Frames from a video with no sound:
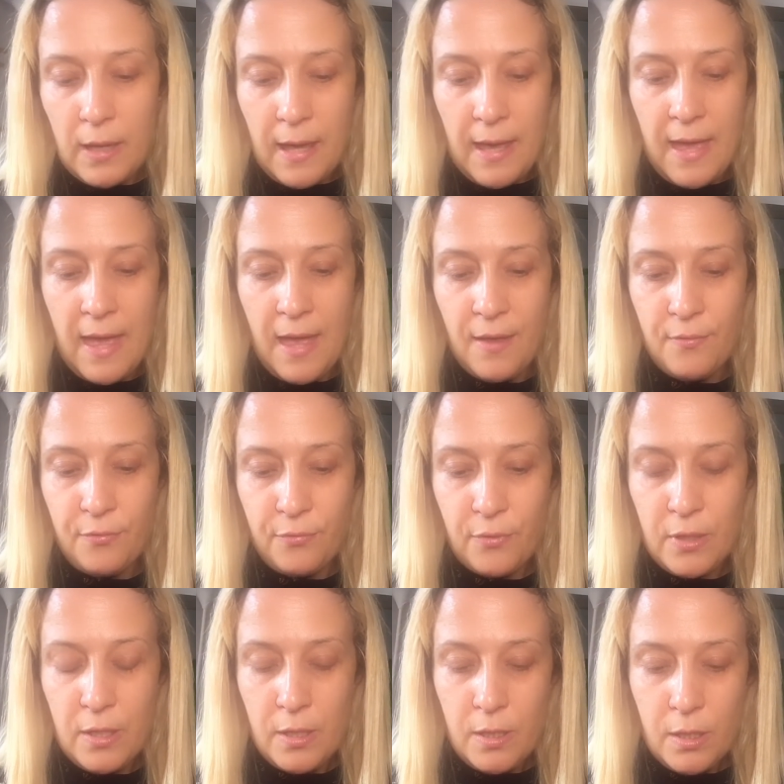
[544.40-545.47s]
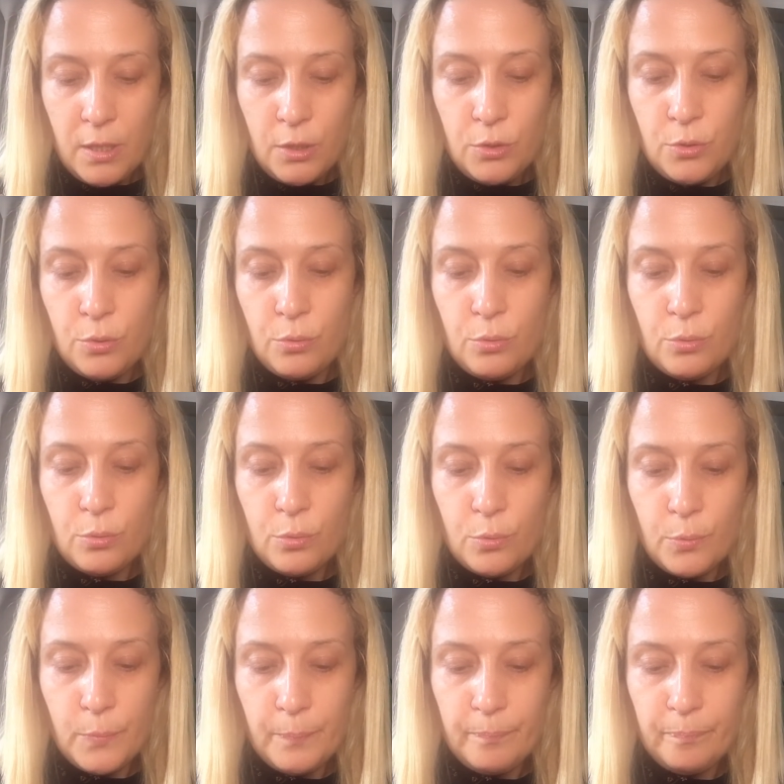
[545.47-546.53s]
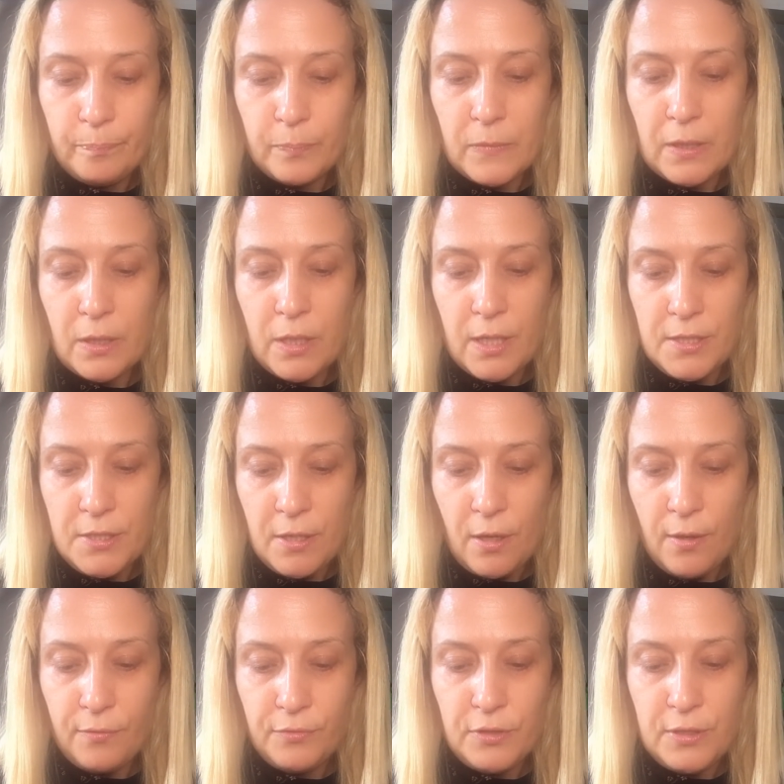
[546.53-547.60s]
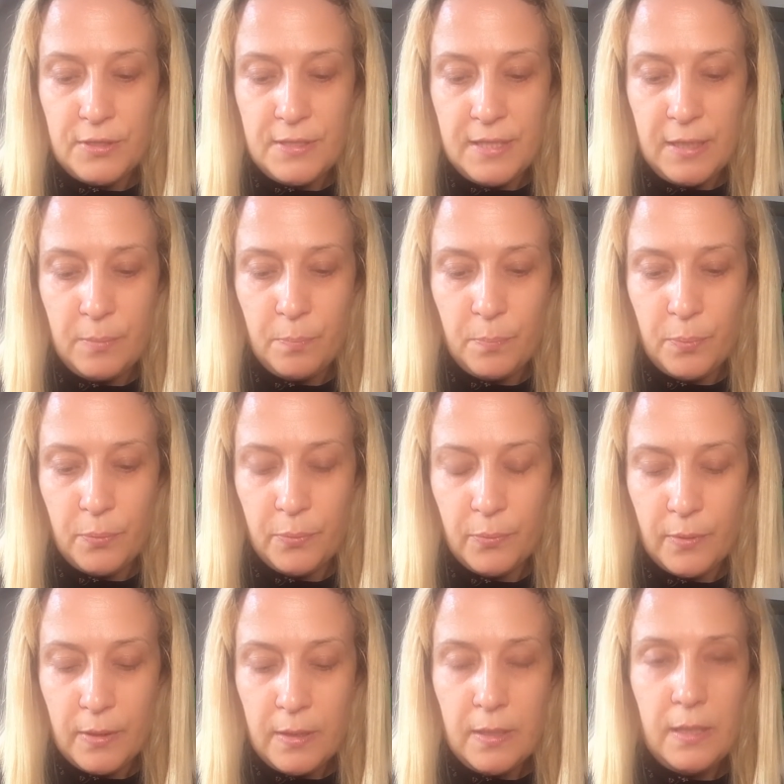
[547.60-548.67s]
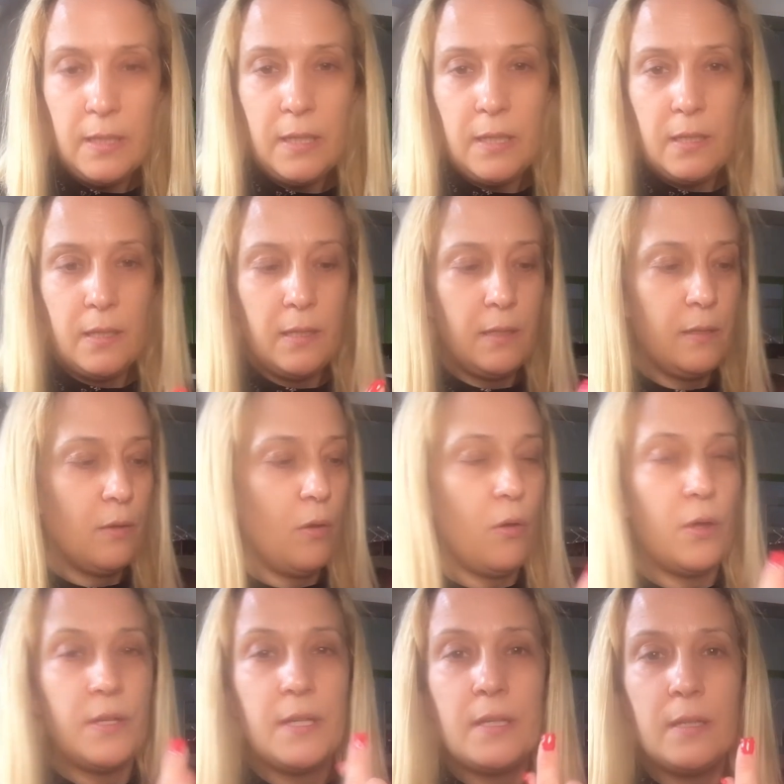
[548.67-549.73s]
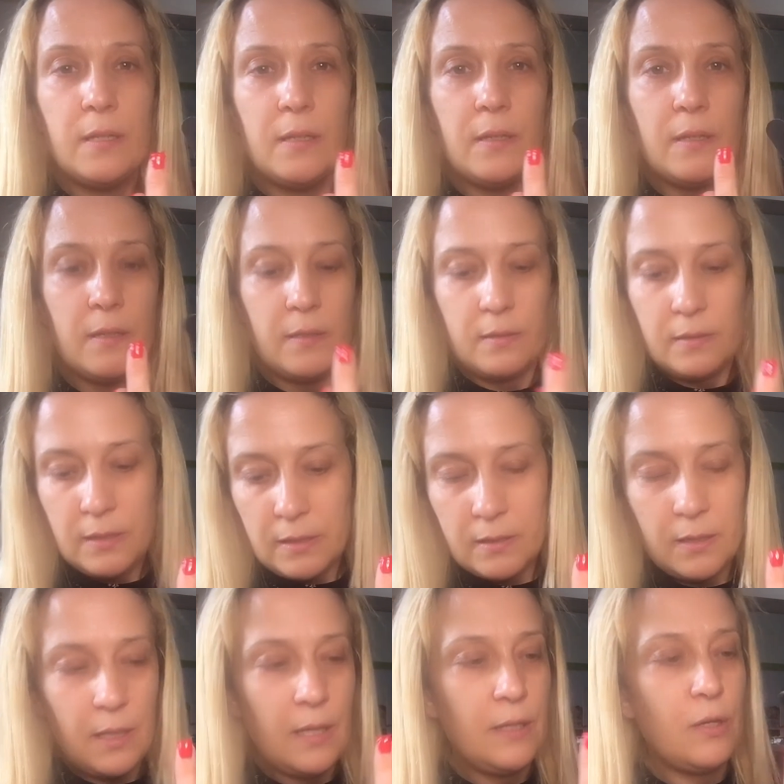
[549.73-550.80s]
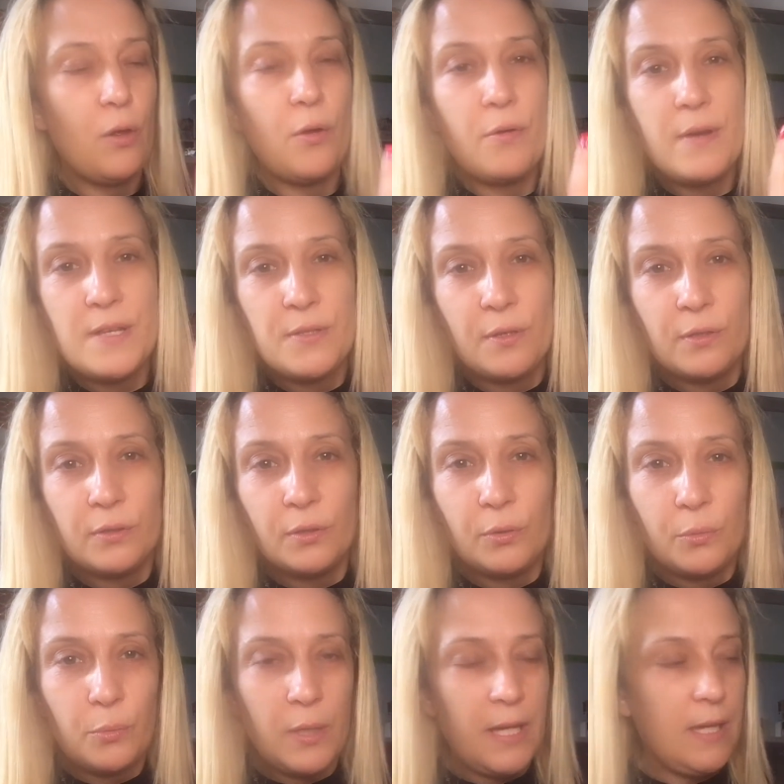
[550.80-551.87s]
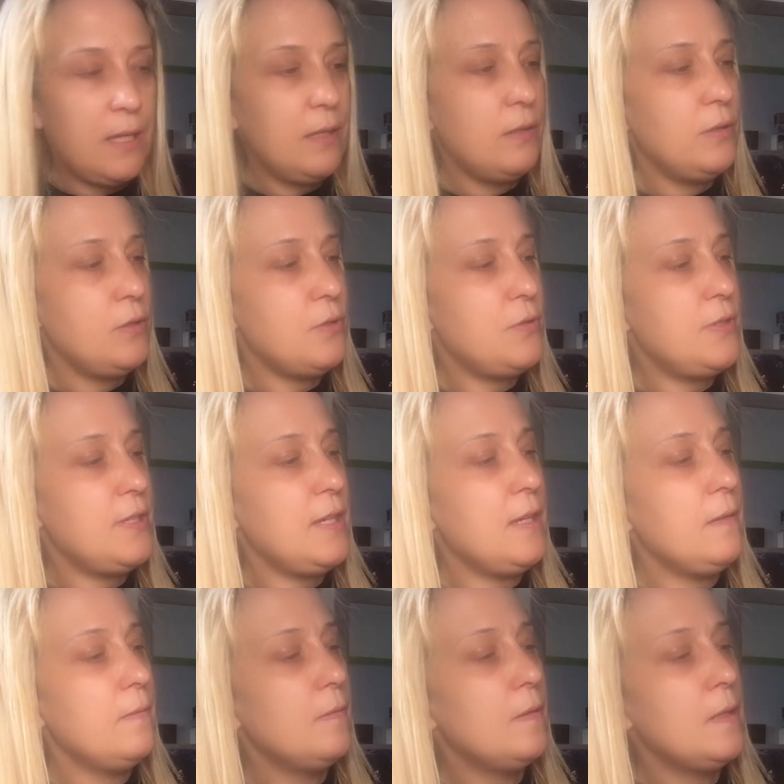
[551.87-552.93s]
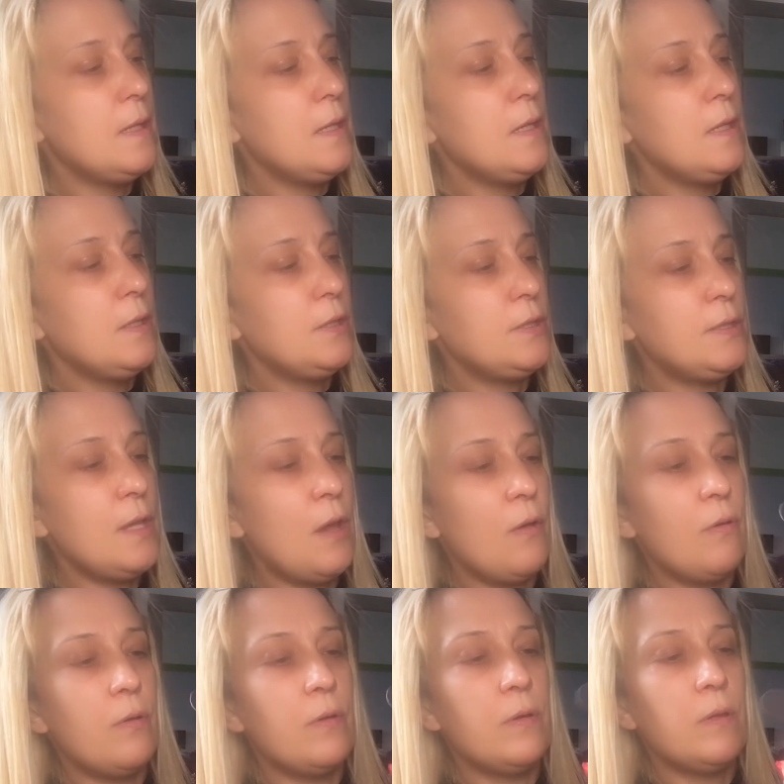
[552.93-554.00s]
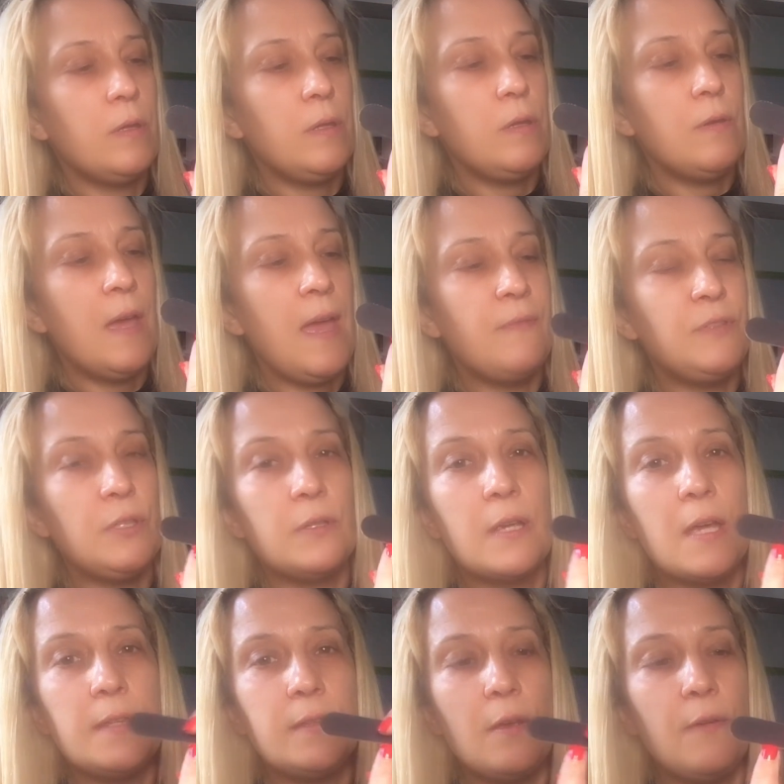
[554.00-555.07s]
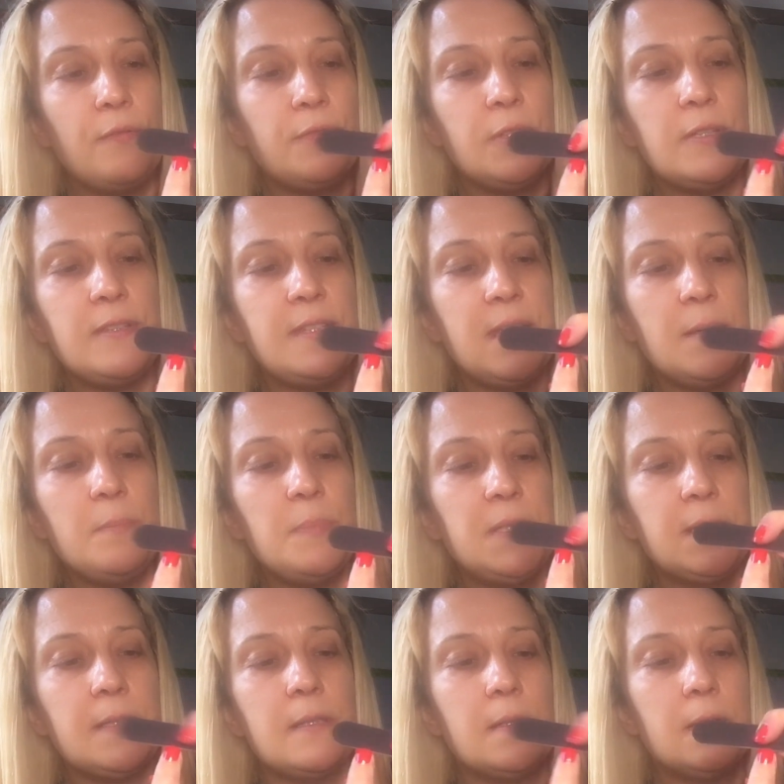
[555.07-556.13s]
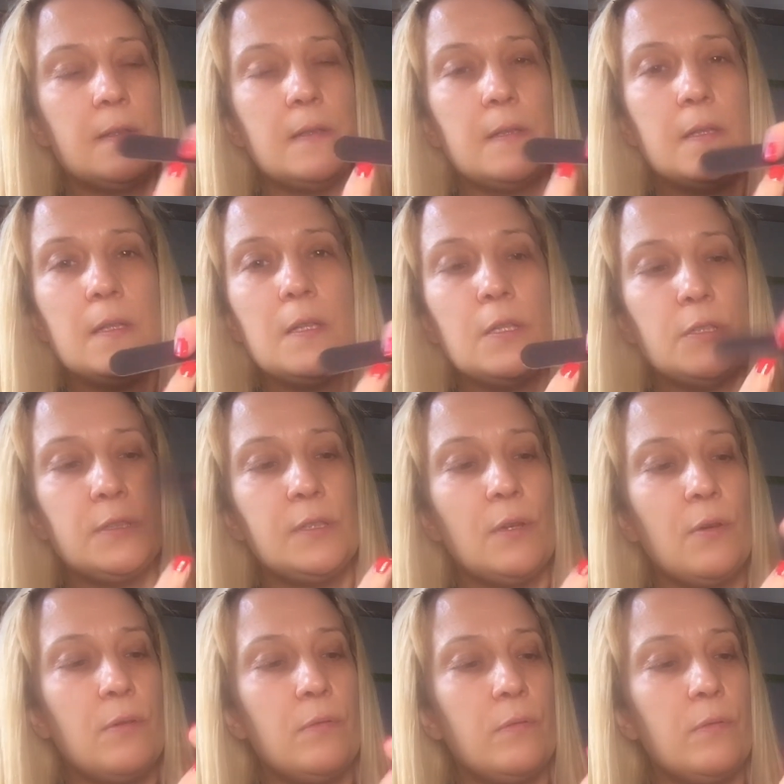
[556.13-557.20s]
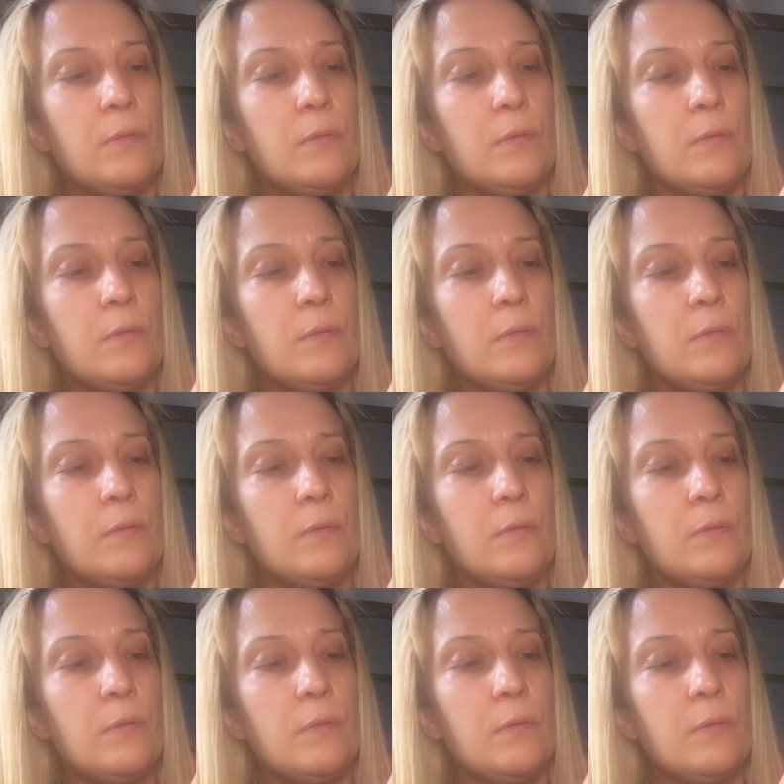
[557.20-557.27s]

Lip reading: have to cut off the tip on an horizontal way, you see? So you have to cut off the tips so